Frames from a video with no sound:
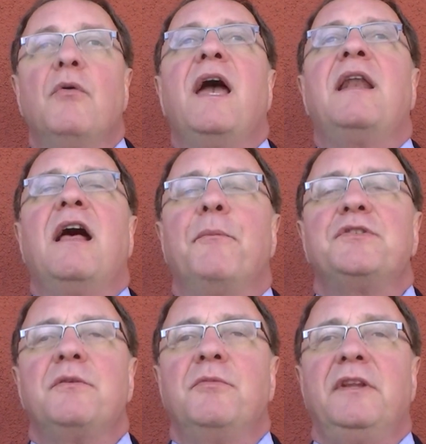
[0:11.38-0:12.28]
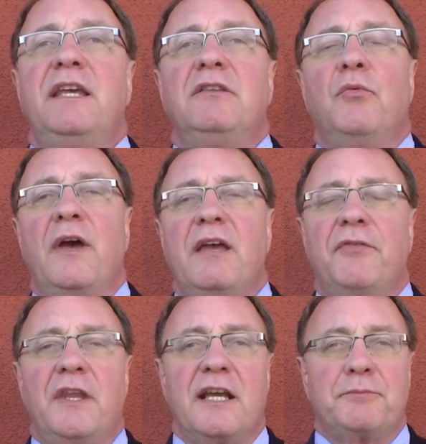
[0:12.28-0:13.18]
and help to lead the way
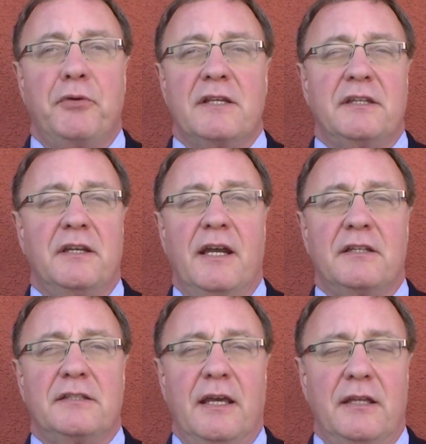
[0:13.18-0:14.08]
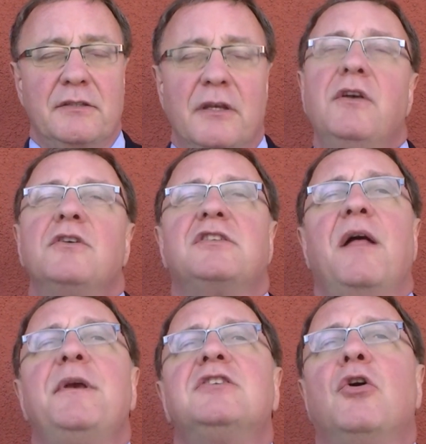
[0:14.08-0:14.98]
for the next President of the United States. So
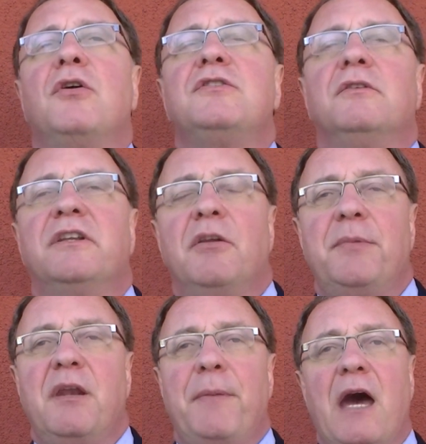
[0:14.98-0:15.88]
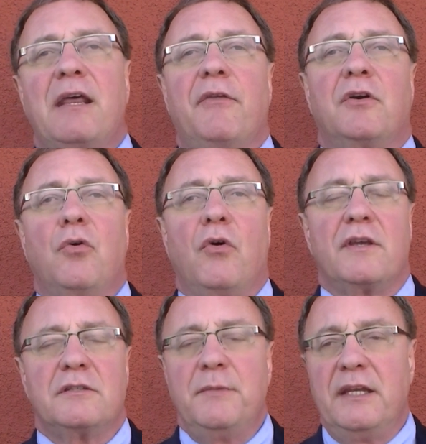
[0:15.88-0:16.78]
let me talk to you a little bit about how the
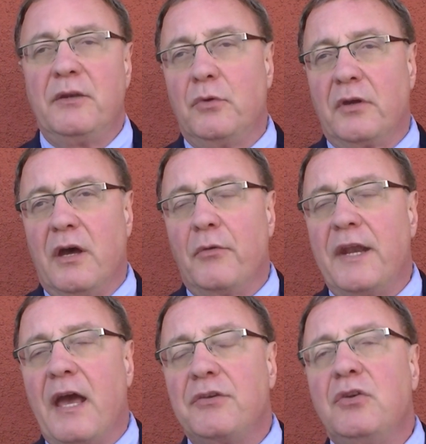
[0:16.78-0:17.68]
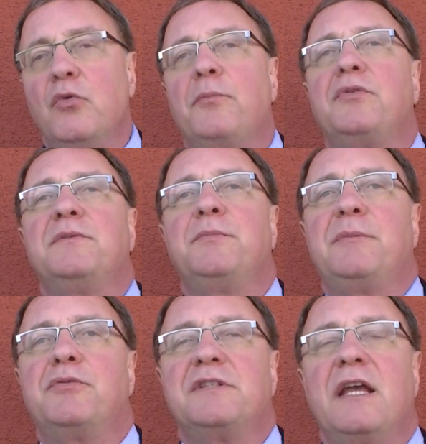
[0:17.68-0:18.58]
caucus meeting will go and how you will
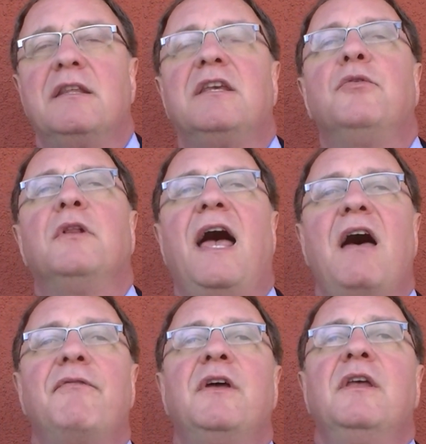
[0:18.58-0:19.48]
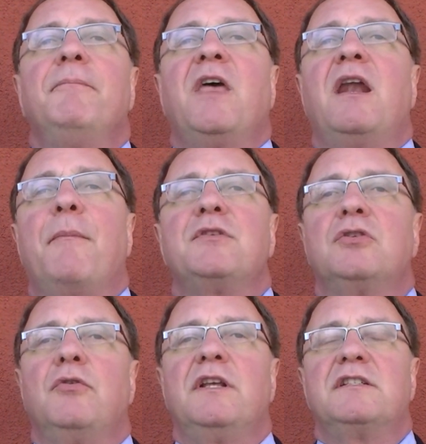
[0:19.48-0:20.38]
be presenting. You will have an
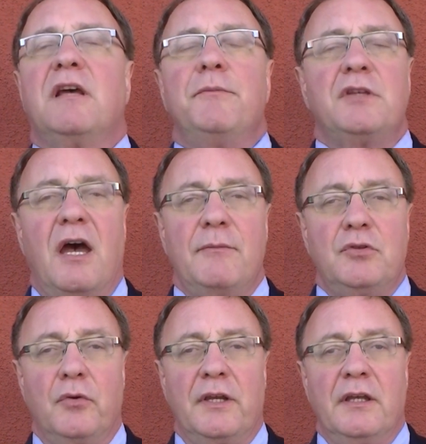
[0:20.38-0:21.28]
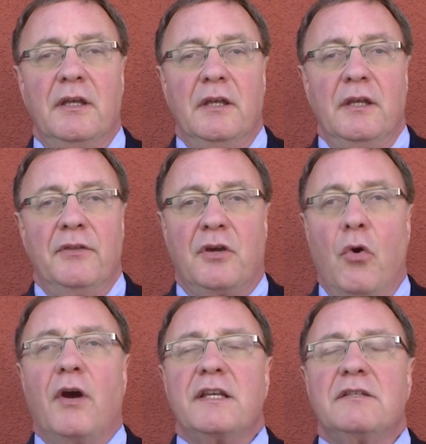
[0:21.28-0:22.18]
opportunity sometime during the
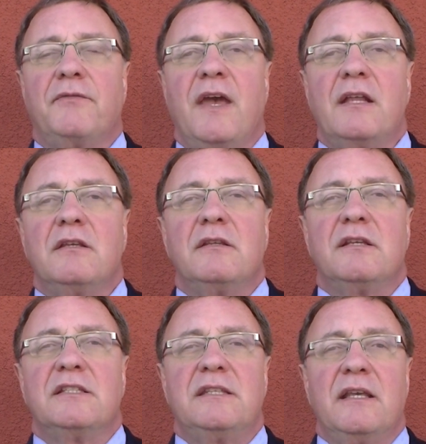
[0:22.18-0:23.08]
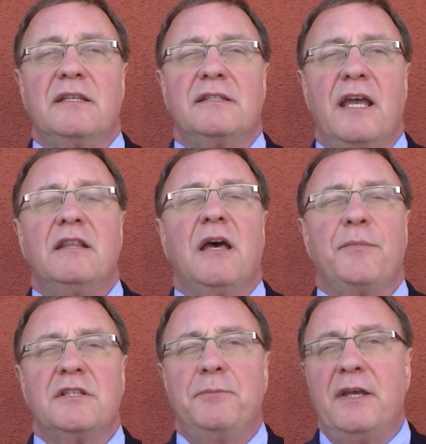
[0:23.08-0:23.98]
caucus event to stand
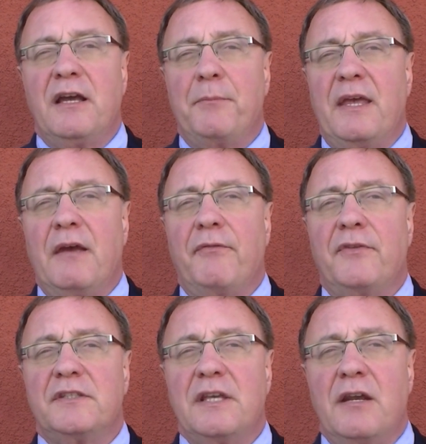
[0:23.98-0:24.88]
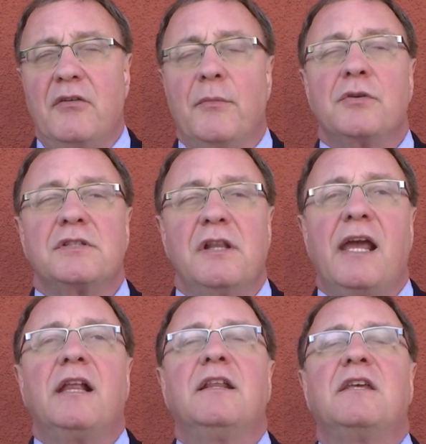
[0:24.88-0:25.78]
up and speak on behalf of the senator, most
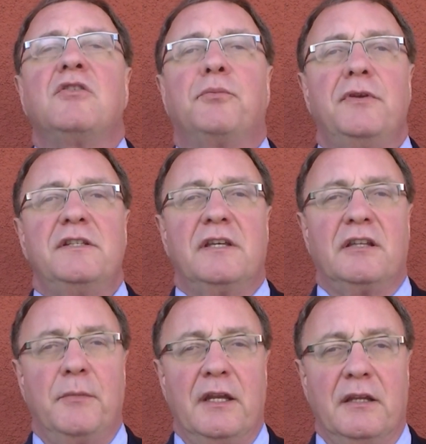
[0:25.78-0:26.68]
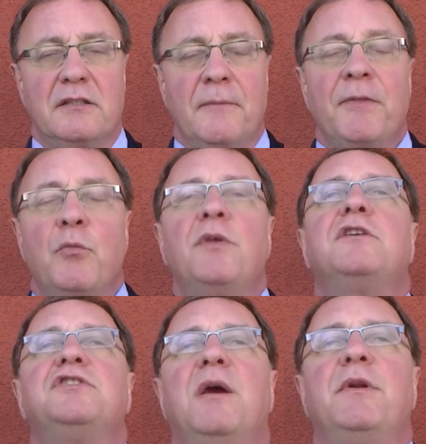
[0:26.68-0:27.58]
likely at your precinct meetings, when
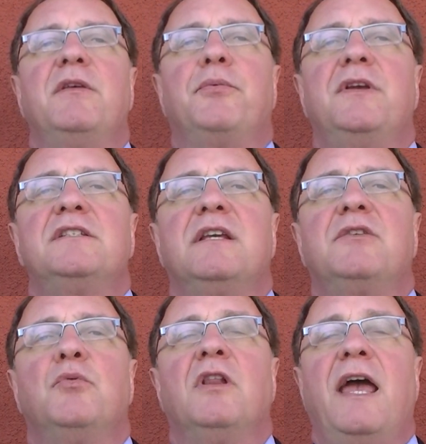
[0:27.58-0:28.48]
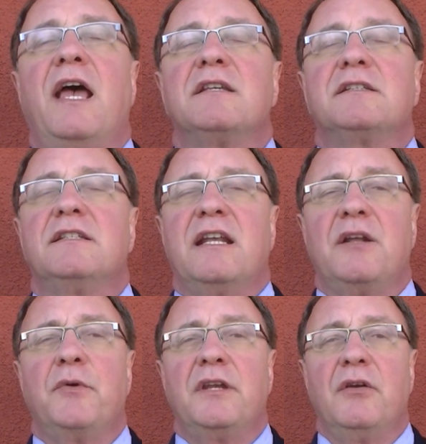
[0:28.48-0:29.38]
the chairman of the precinct will ask, is
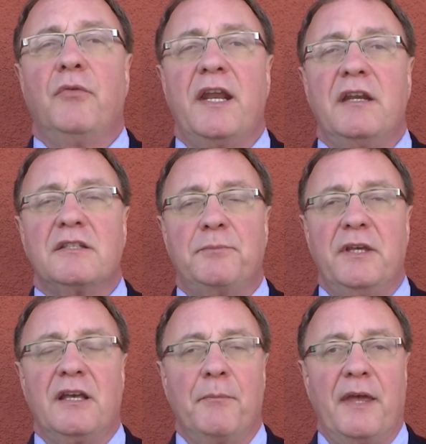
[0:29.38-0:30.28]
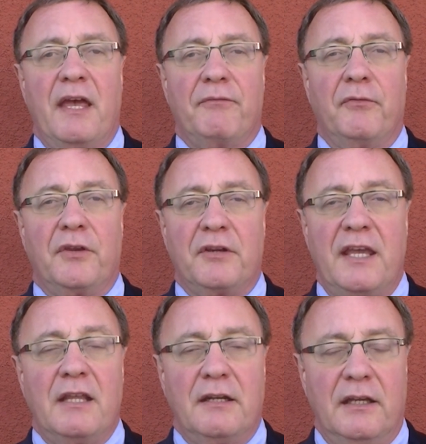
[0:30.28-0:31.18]
anyone here ready to speak on behalf of their
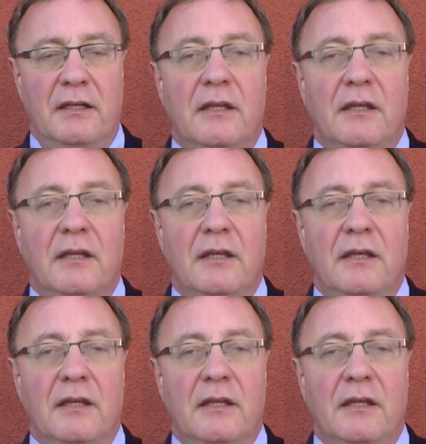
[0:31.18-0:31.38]
candidate?